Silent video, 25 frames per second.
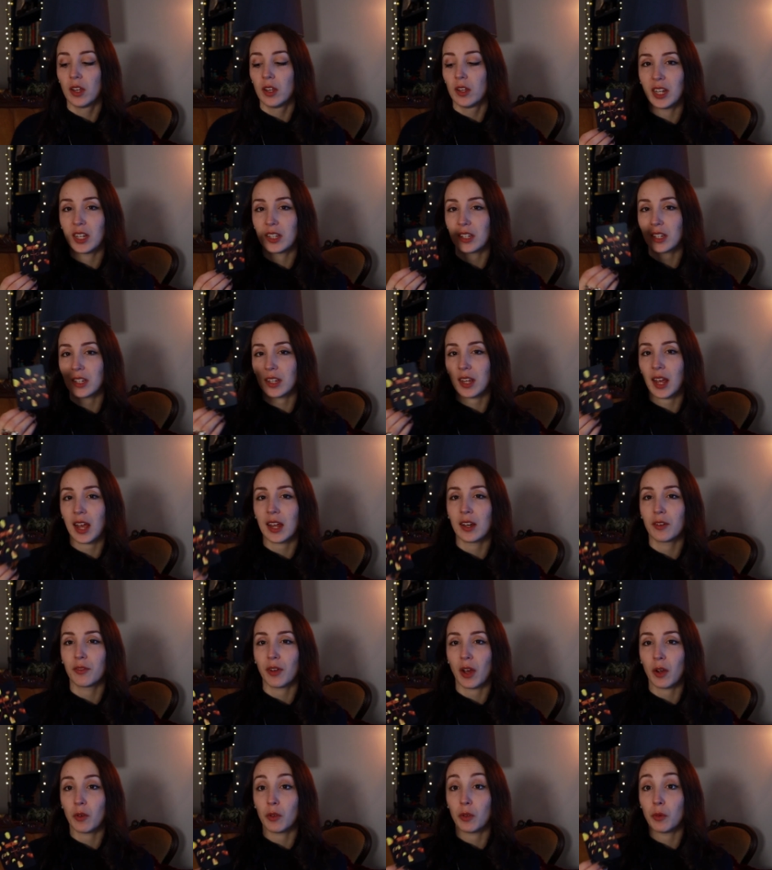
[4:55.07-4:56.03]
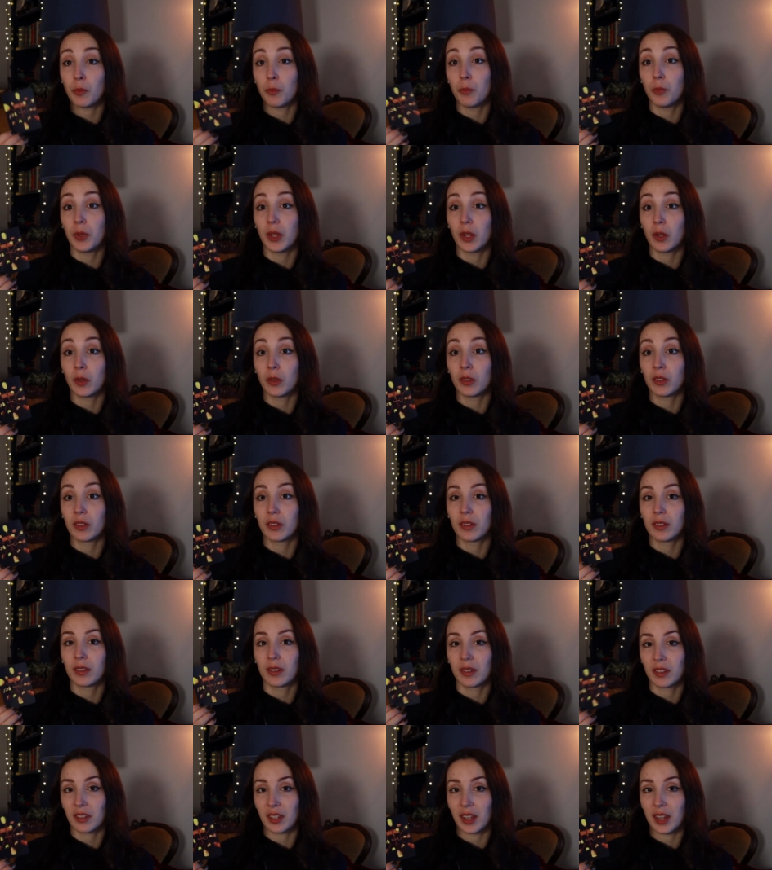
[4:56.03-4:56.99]
It's kind of how you build
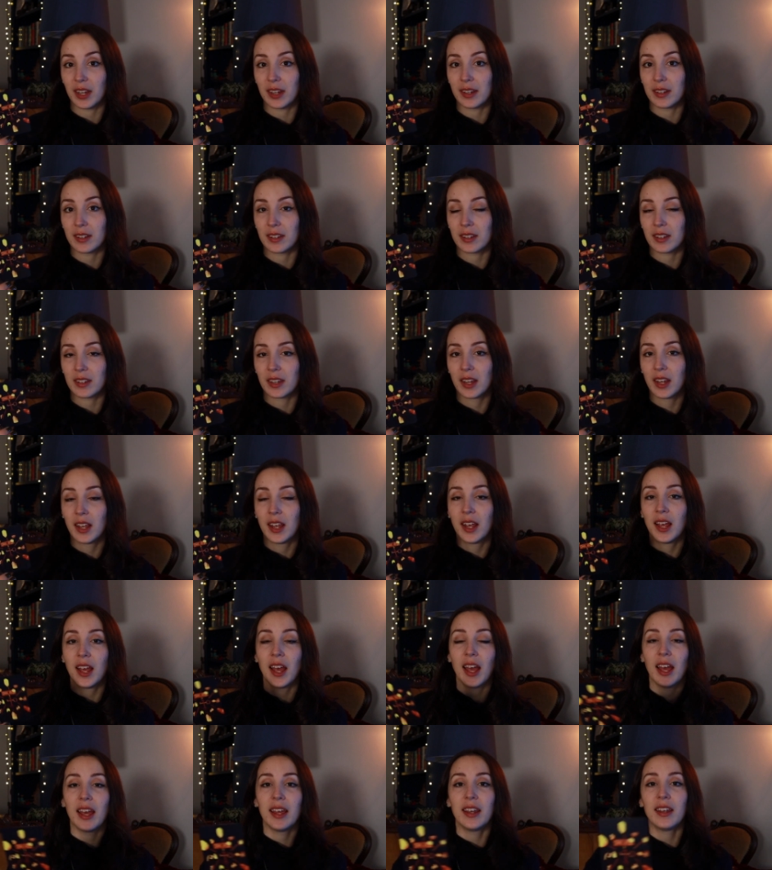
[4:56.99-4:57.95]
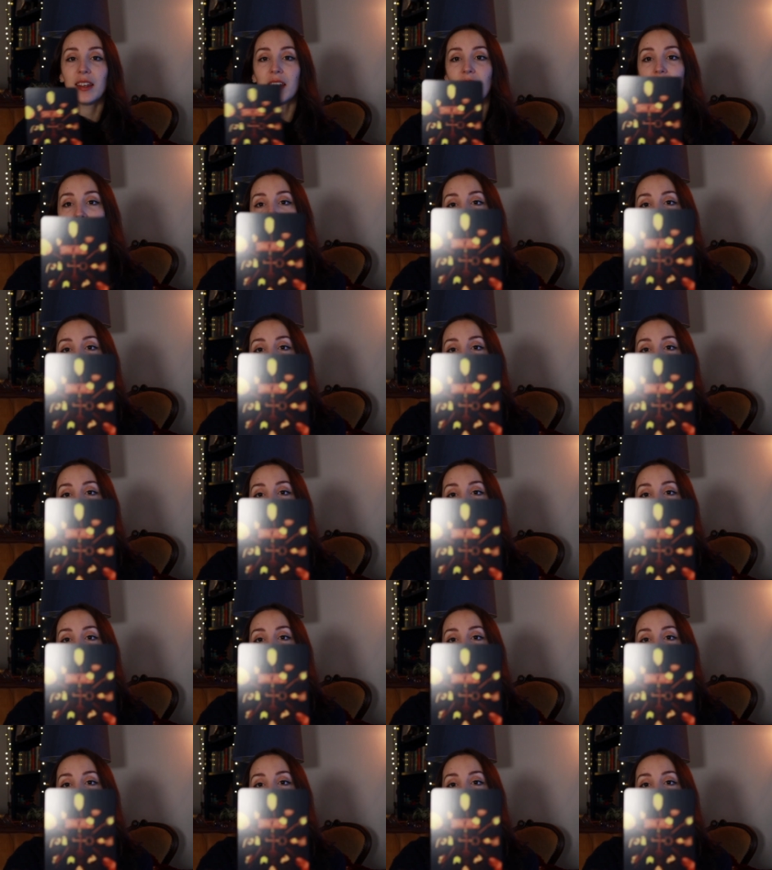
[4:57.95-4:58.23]
things. And